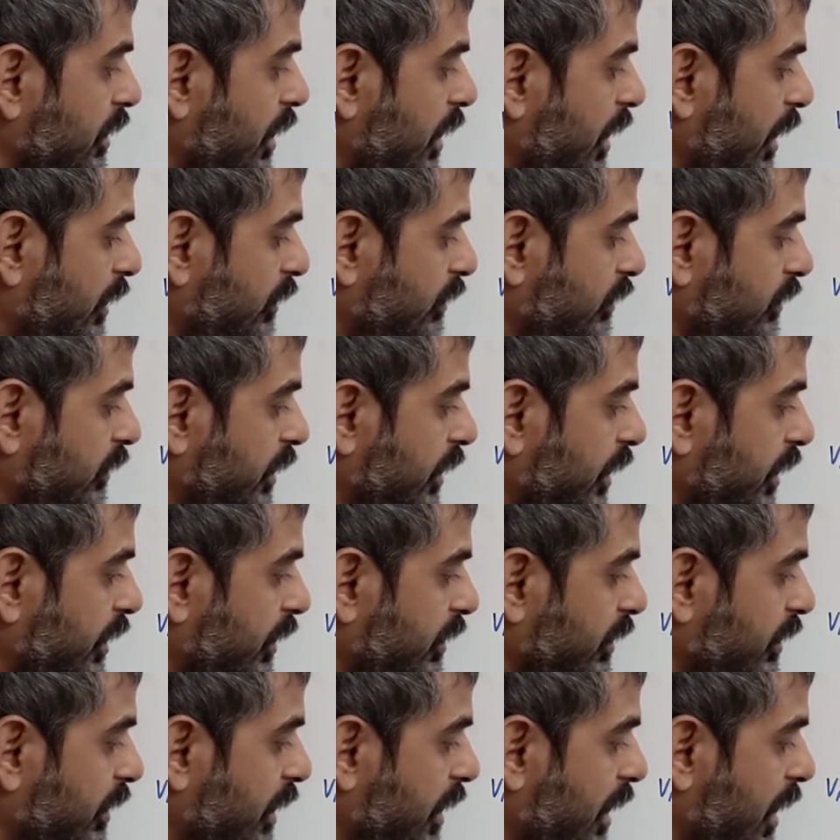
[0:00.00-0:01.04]
and
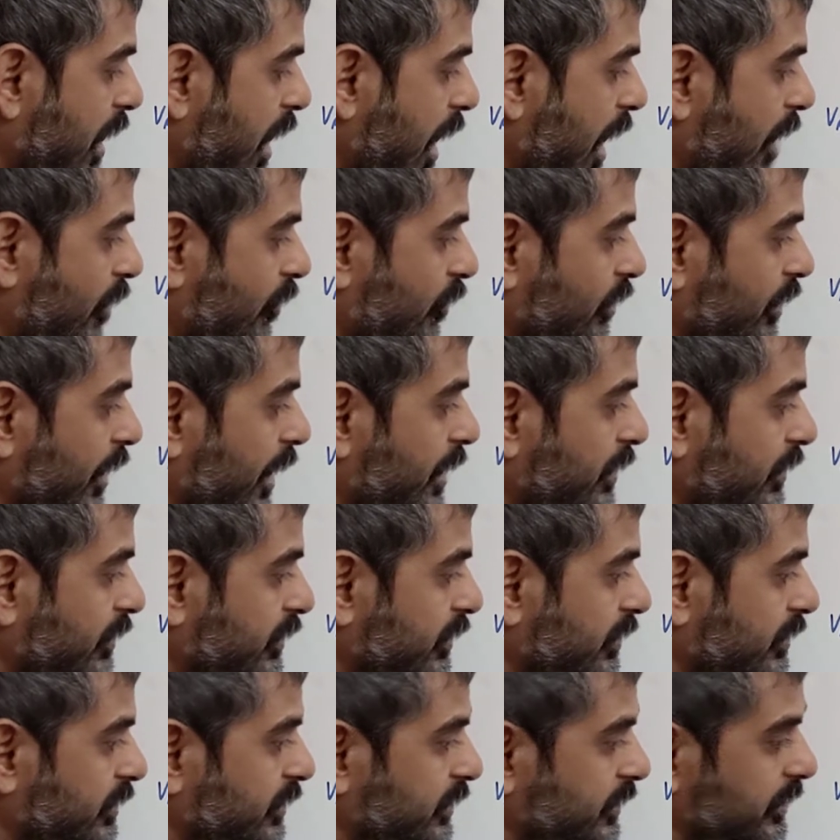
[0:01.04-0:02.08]
then I will write
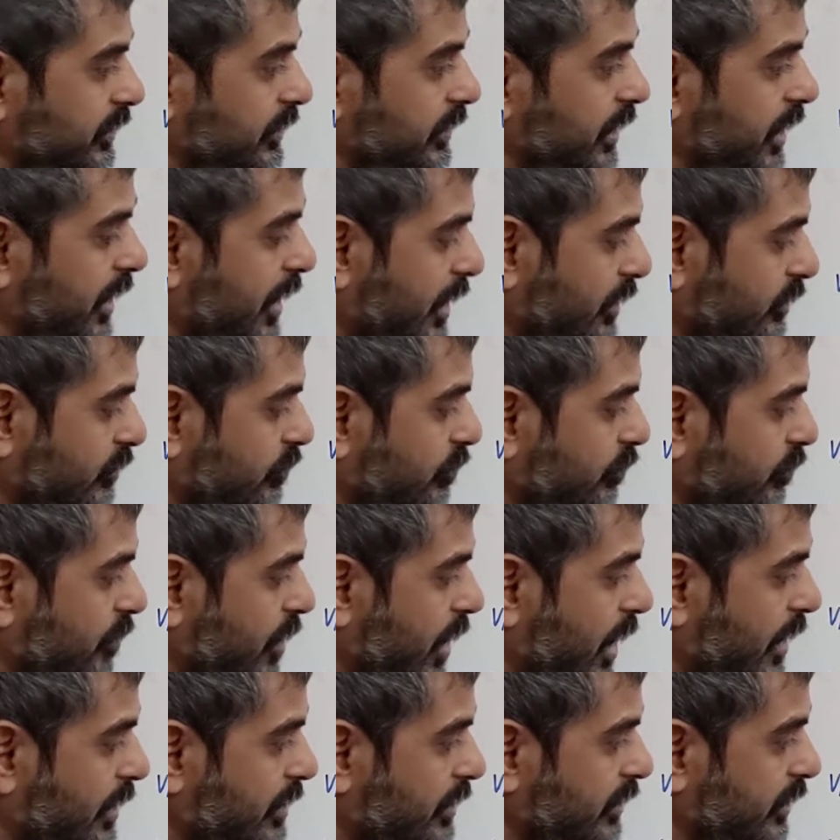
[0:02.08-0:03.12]
it as
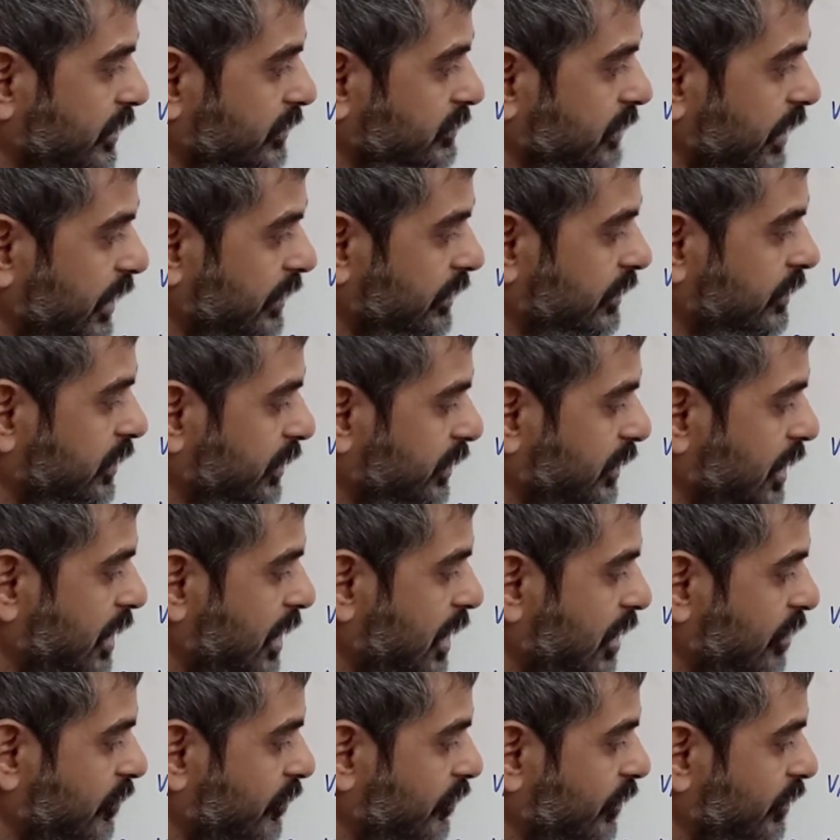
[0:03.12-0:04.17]
minus, I take
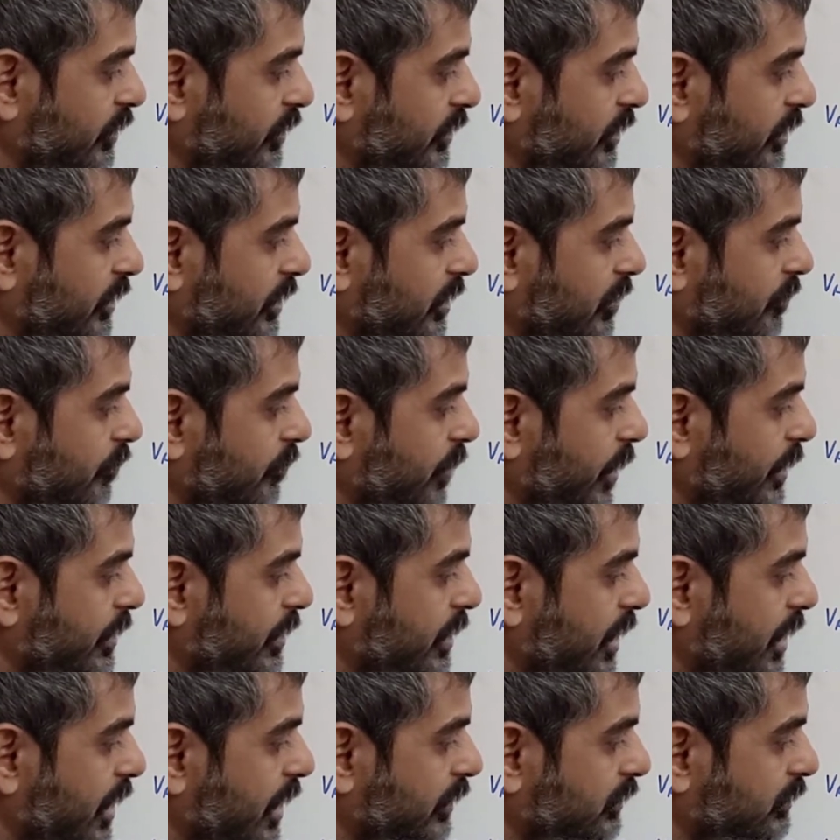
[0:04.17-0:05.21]
R1 by
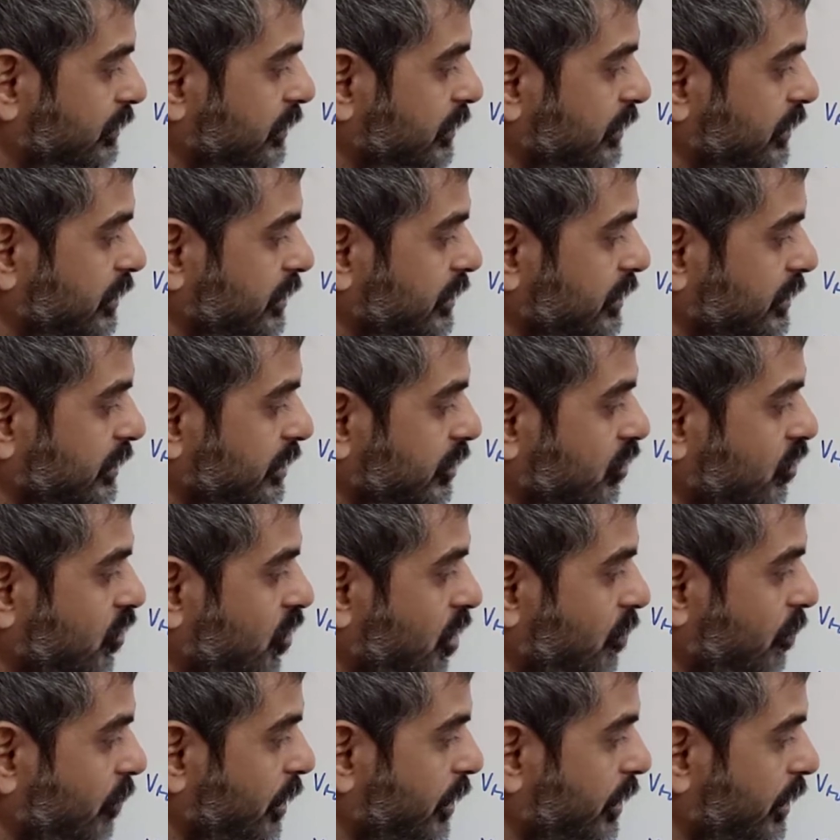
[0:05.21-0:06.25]
R3
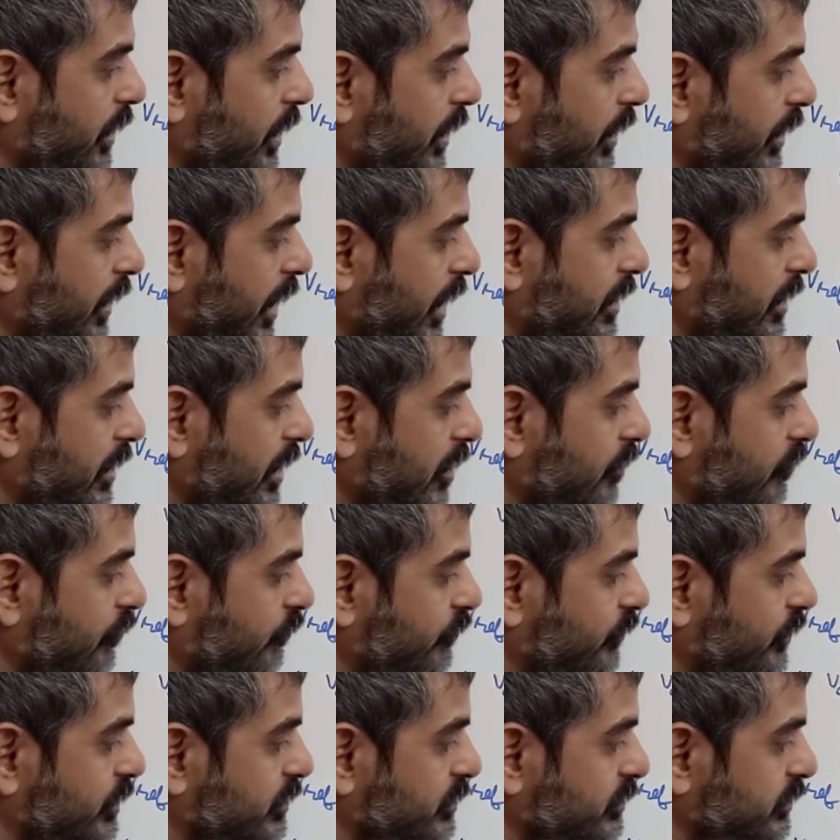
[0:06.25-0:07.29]
common, and I have
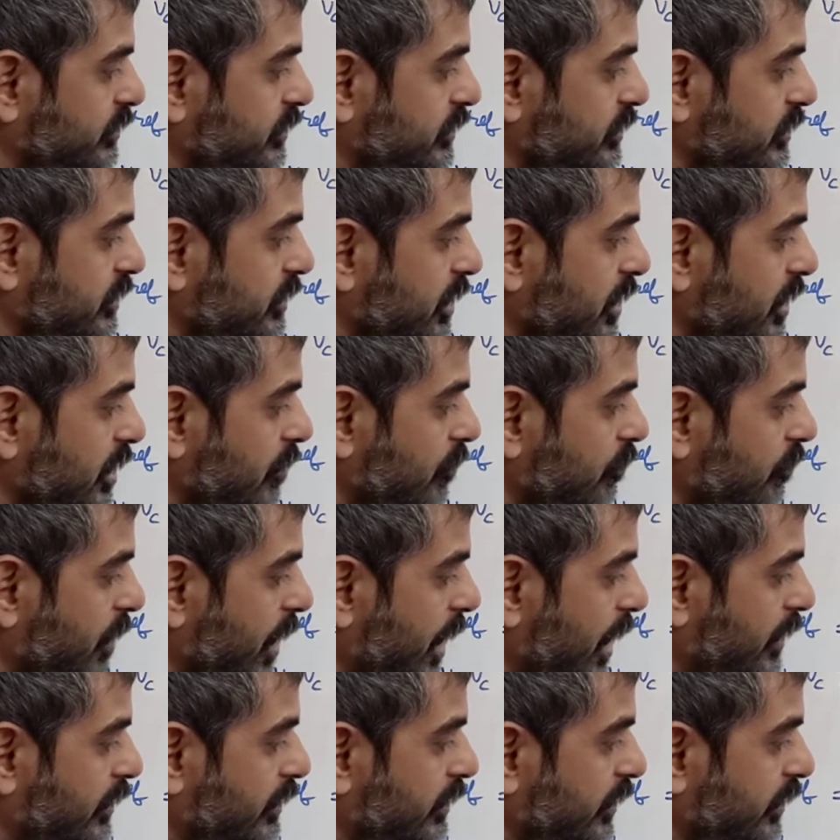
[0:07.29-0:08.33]
Vc
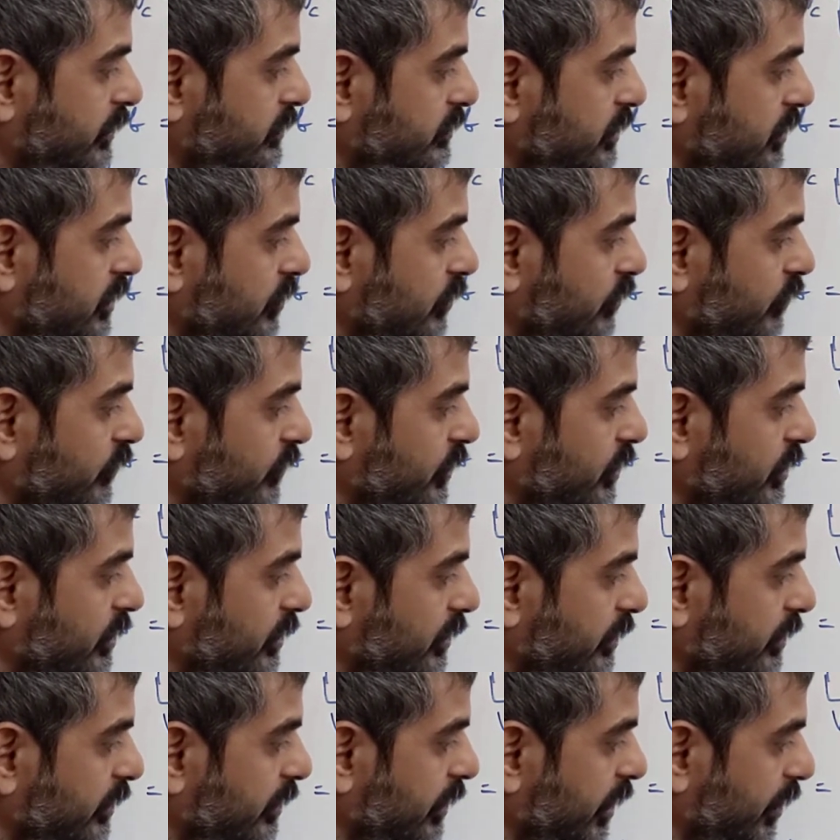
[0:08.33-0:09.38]
minus
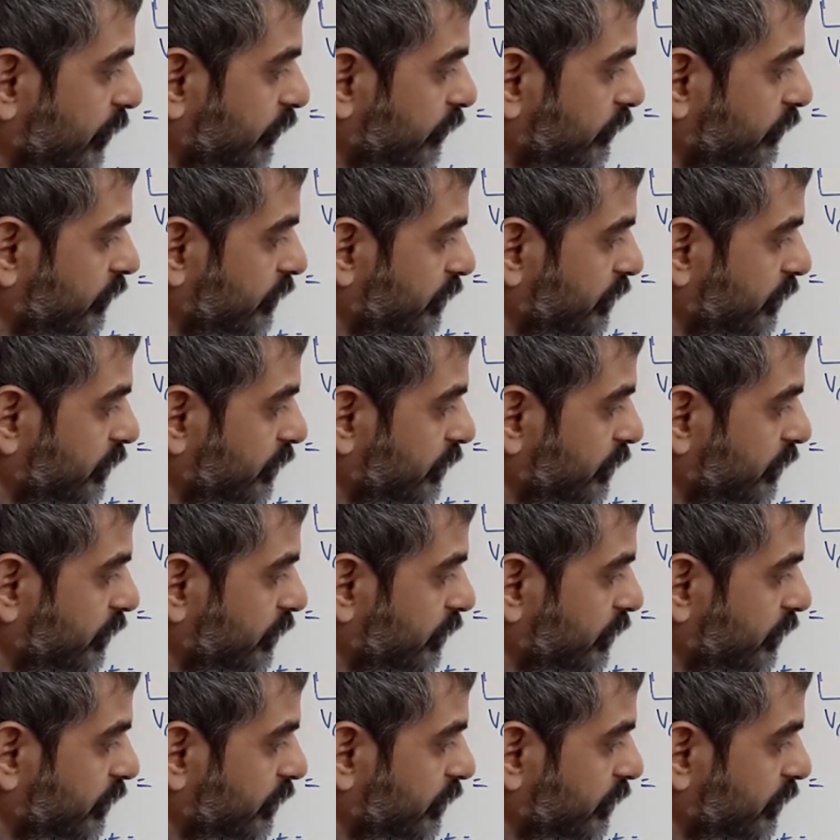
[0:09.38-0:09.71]
Vref.